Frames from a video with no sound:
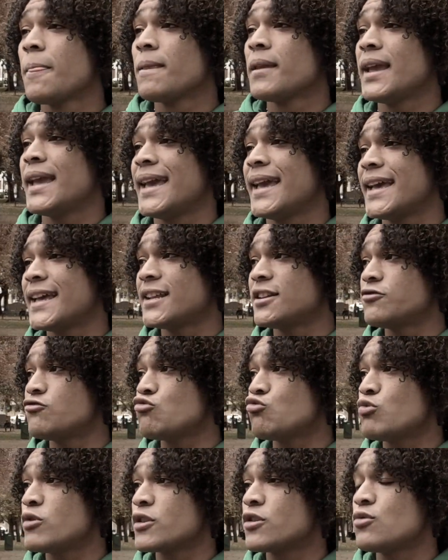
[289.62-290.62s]

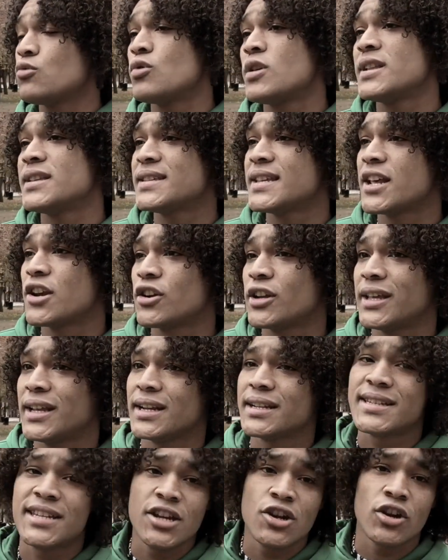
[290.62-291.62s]
and we're the ones that are getting
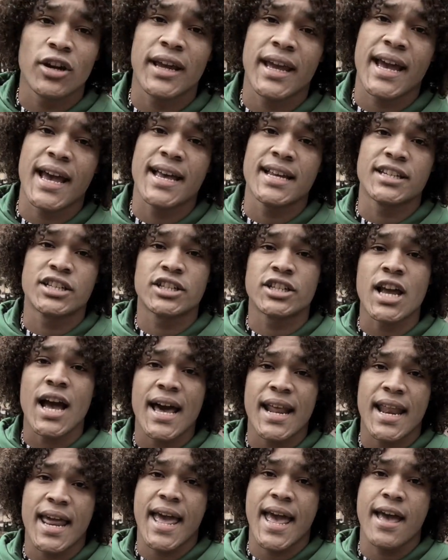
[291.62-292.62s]
tear gas,
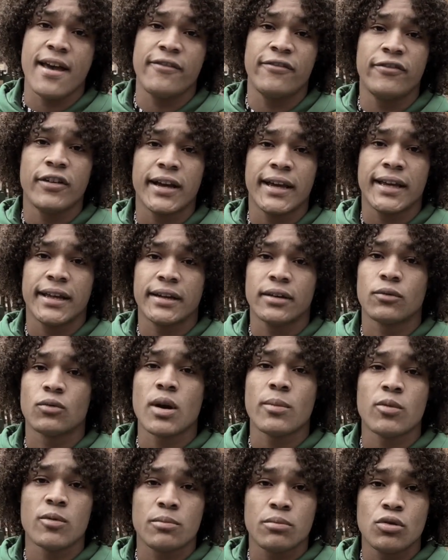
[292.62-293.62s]
shot at, fucking
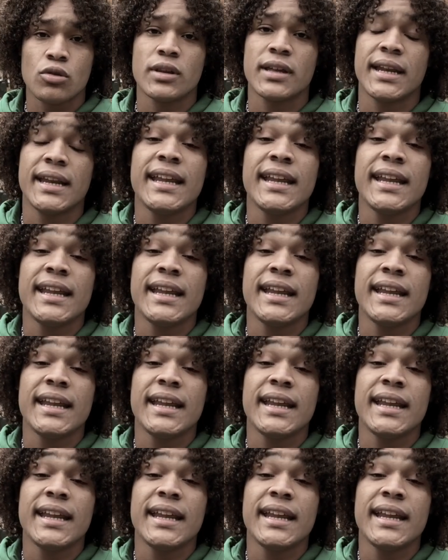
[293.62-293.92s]
rubber bullet.